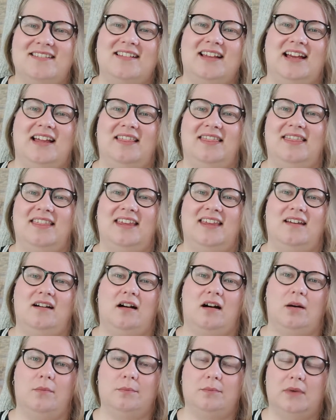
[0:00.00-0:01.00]
and the
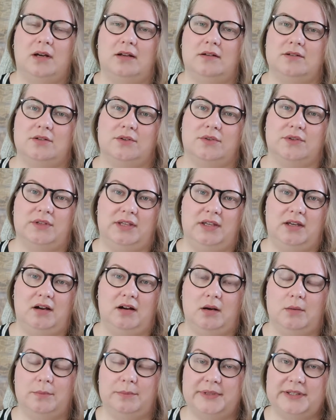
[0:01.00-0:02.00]
under the
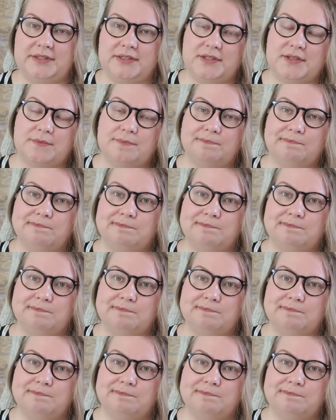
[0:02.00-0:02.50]
armpits,